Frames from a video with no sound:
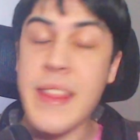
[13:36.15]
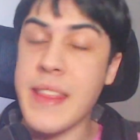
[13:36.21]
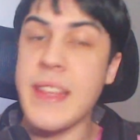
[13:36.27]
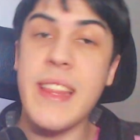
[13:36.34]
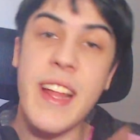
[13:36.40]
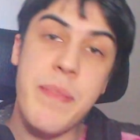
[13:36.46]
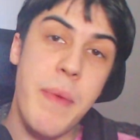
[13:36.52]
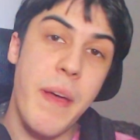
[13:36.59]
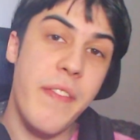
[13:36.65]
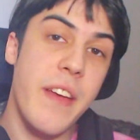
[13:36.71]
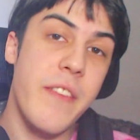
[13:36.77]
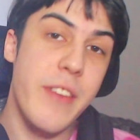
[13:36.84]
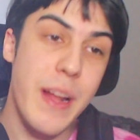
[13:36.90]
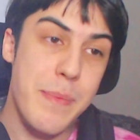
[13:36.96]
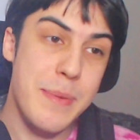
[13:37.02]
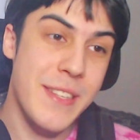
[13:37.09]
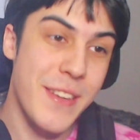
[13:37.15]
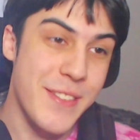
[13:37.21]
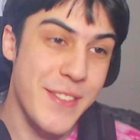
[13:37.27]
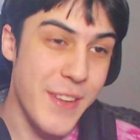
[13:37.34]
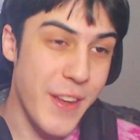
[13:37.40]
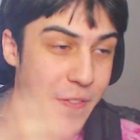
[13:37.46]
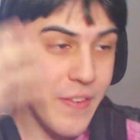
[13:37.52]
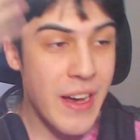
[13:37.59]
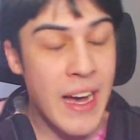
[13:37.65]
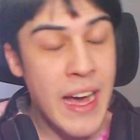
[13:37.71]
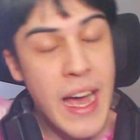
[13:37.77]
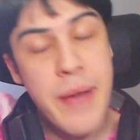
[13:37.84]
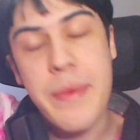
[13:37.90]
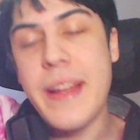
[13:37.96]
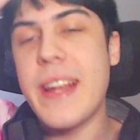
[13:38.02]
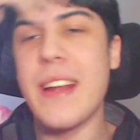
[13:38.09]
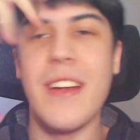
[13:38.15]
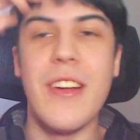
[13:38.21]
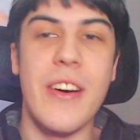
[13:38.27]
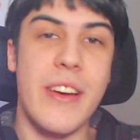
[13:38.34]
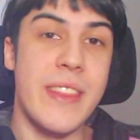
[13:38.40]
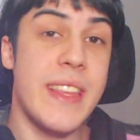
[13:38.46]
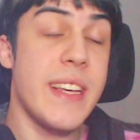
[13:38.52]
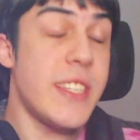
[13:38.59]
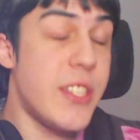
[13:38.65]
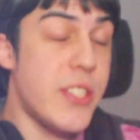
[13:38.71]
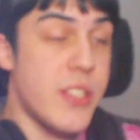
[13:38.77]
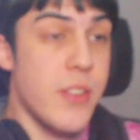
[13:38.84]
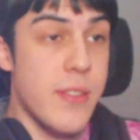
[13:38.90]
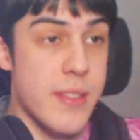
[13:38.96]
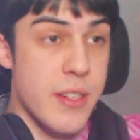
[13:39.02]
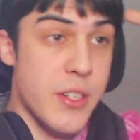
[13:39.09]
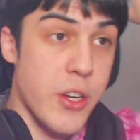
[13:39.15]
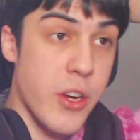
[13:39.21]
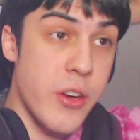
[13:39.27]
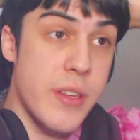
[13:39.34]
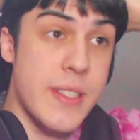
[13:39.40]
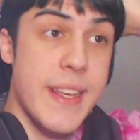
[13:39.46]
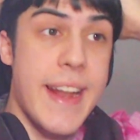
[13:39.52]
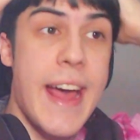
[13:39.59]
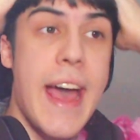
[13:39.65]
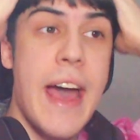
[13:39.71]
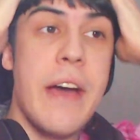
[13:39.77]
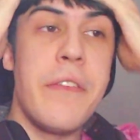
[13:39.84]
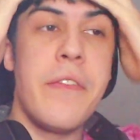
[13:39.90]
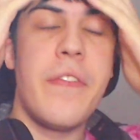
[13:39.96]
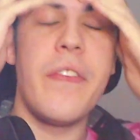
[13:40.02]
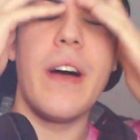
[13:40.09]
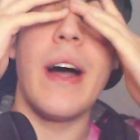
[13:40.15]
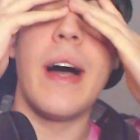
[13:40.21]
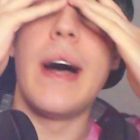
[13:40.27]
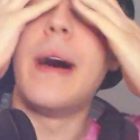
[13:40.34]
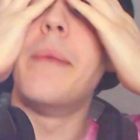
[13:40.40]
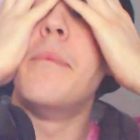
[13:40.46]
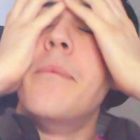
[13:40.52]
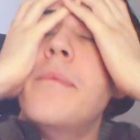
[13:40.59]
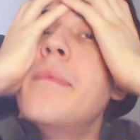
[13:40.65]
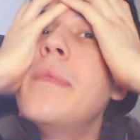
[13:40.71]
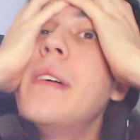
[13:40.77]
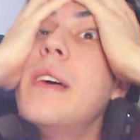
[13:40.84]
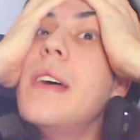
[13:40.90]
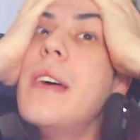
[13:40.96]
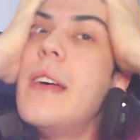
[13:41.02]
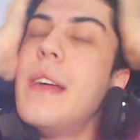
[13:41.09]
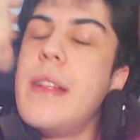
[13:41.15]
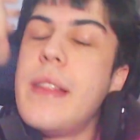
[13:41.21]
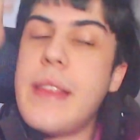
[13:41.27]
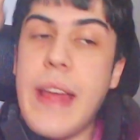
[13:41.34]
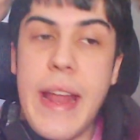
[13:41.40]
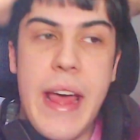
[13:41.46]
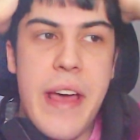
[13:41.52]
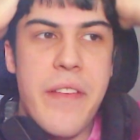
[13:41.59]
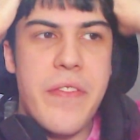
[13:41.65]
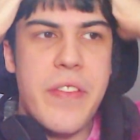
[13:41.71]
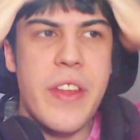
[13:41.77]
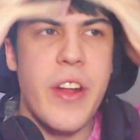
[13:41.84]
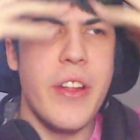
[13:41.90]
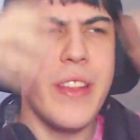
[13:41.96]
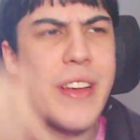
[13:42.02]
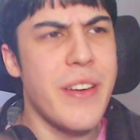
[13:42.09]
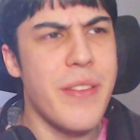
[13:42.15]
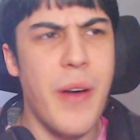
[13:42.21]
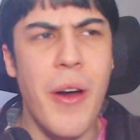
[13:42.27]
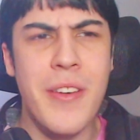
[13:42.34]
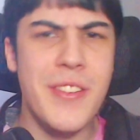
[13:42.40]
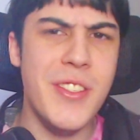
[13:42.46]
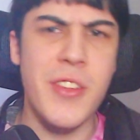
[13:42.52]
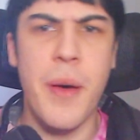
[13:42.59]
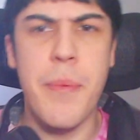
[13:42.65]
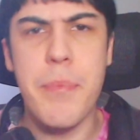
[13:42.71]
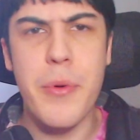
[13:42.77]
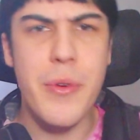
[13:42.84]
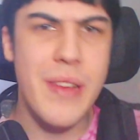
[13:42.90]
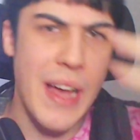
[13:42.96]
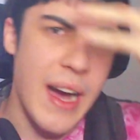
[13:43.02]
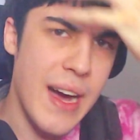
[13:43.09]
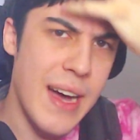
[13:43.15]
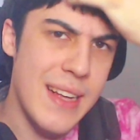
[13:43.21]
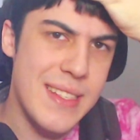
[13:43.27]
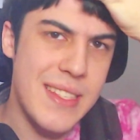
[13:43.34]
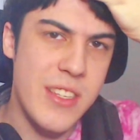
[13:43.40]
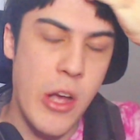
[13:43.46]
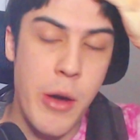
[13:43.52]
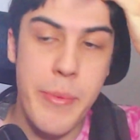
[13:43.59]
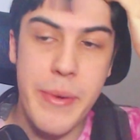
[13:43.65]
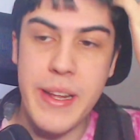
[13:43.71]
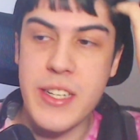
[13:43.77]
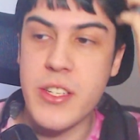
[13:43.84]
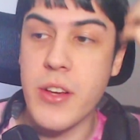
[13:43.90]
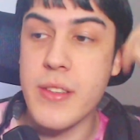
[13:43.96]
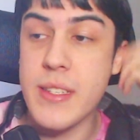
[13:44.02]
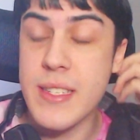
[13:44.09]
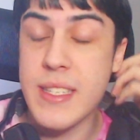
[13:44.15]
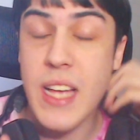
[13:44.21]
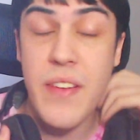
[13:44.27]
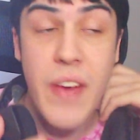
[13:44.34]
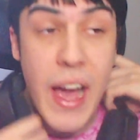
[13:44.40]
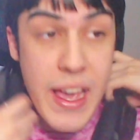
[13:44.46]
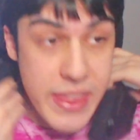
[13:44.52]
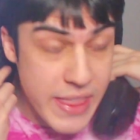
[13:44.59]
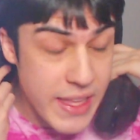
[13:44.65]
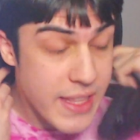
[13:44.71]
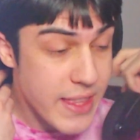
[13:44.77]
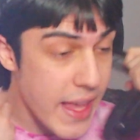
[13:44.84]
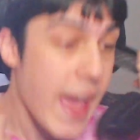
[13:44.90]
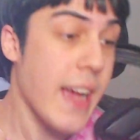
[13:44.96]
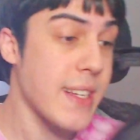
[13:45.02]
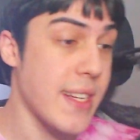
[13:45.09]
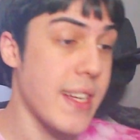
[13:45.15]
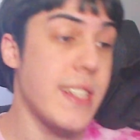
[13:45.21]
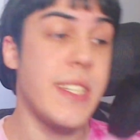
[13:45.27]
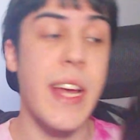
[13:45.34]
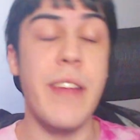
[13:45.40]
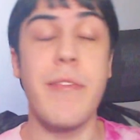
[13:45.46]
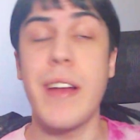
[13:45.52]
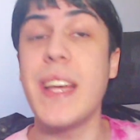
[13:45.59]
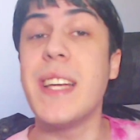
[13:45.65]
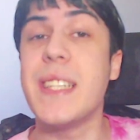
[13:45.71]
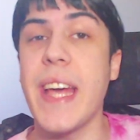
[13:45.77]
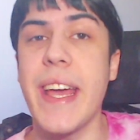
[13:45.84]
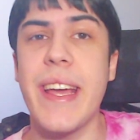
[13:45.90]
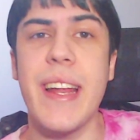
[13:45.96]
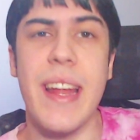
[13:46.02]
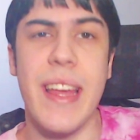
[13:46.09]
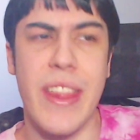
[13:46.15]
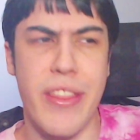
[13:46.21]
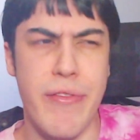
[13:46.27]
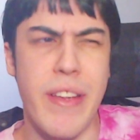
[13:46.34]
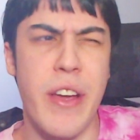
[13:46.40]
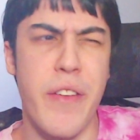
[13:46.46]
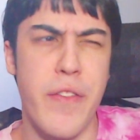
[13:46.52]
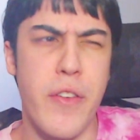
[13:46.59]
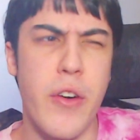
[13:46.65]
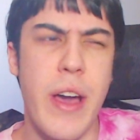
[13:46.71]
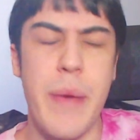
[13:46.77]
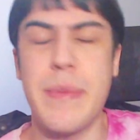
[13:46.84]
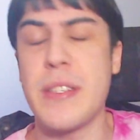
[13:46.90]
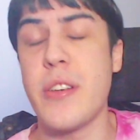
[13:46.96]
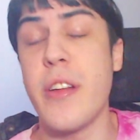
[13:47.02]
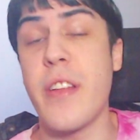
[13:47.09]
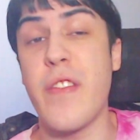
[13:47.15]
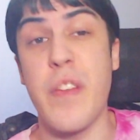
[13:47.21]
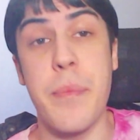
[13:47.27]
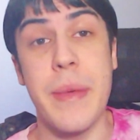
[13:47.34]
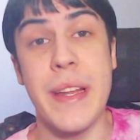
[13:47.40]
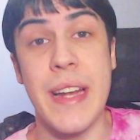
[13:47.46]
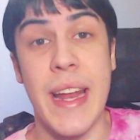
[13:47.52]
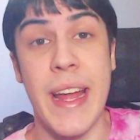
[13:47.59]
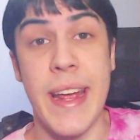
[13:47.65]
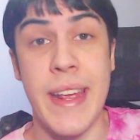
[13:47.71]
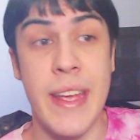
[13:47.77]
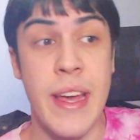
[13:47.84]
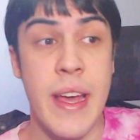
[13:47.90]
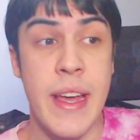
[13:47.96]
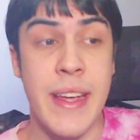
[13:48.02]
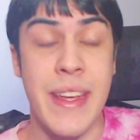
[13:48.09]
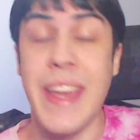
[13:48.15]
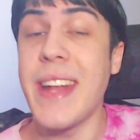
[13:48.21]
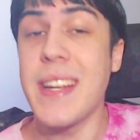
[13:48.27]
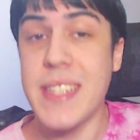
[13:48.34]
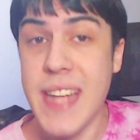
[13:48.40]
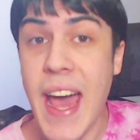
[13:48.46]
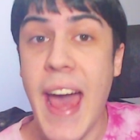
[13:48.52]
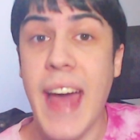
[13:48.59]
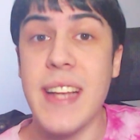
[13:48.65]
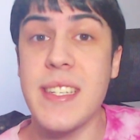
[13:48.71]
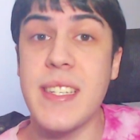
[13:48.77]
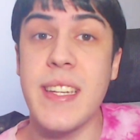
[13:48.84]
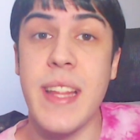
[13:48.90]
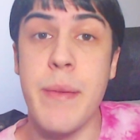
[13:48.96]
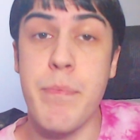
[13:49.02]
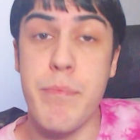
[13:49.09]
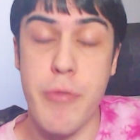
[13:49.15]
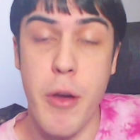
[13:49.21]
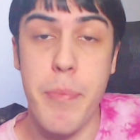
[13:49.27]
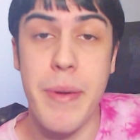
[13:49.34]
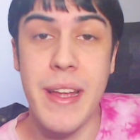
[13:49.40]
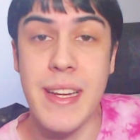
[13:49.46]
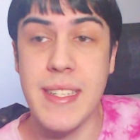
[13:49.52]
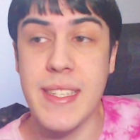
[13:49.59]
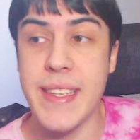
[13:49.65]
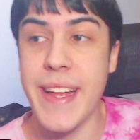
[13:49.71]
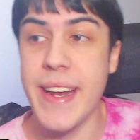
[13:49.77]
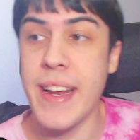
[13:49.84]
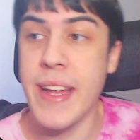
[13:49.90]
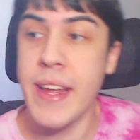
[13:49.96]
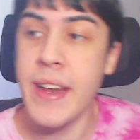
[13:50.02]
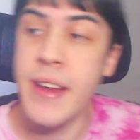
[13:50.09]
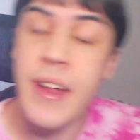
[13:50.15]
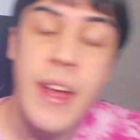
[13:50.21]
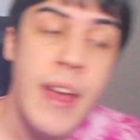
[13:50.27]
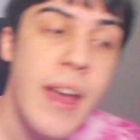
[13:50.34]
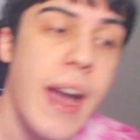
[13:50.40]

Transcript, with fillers: I think that's my favorite episode so far. I mean, look, these sorts of shows that have, um, that have, you know, they're ensemble cast comedy shows and stuff, I think they actually generally take like three or four episodes for me to like get attached to them properly and settle in.